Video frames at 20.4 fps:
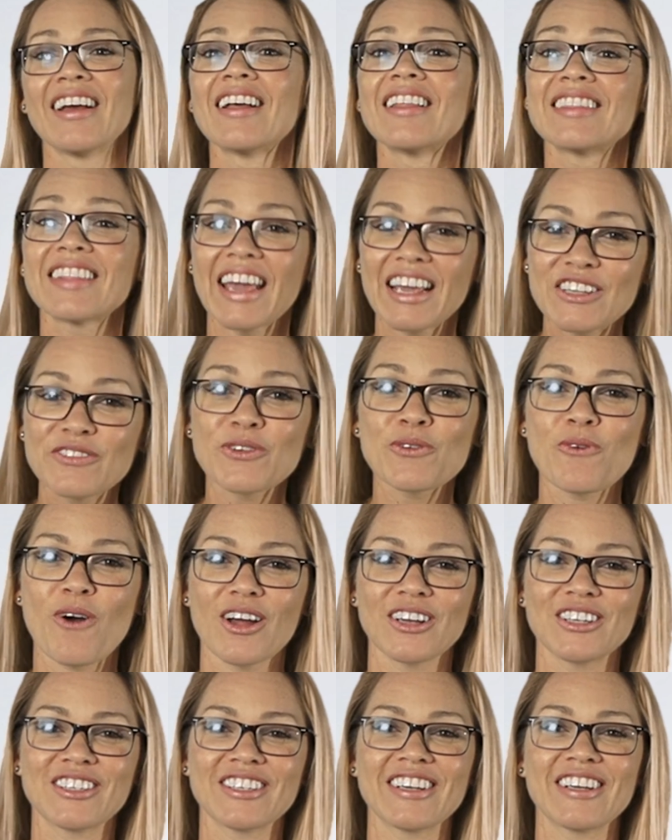Thanks for
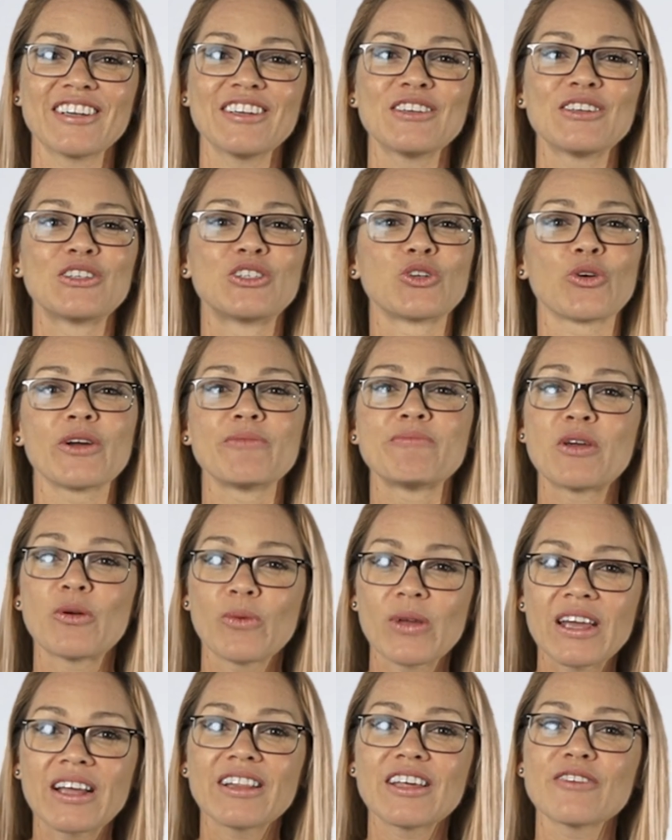watching. Join me
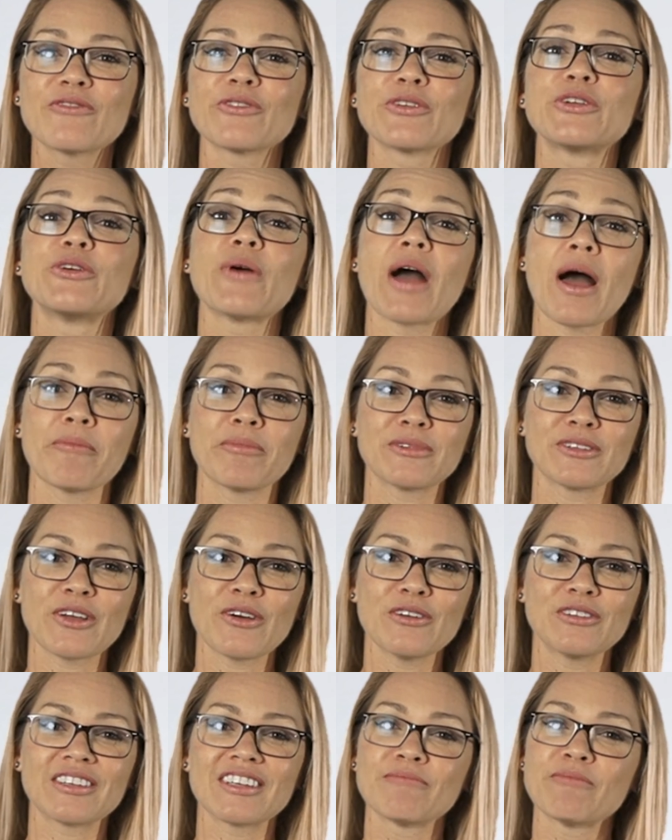weekly for new
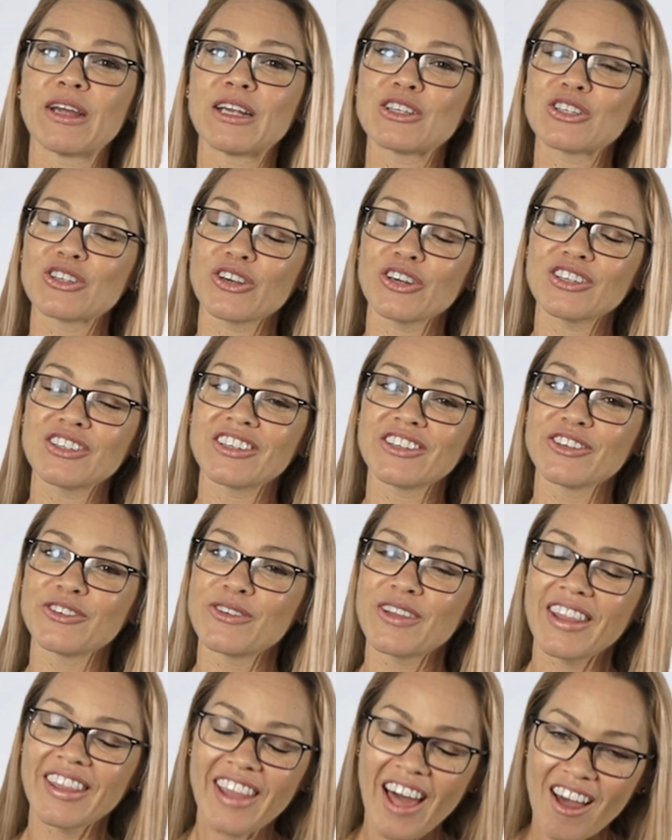episodes and make sure to
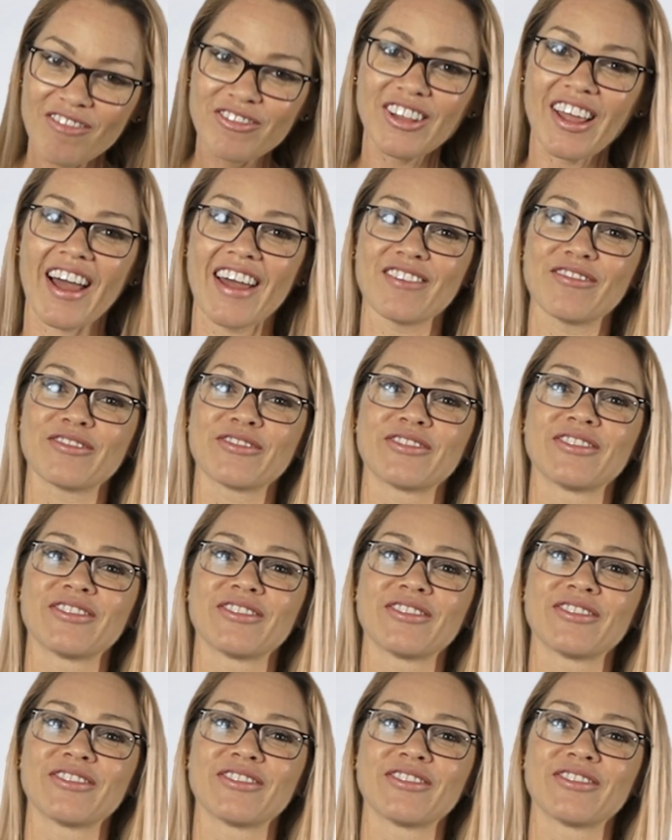love life.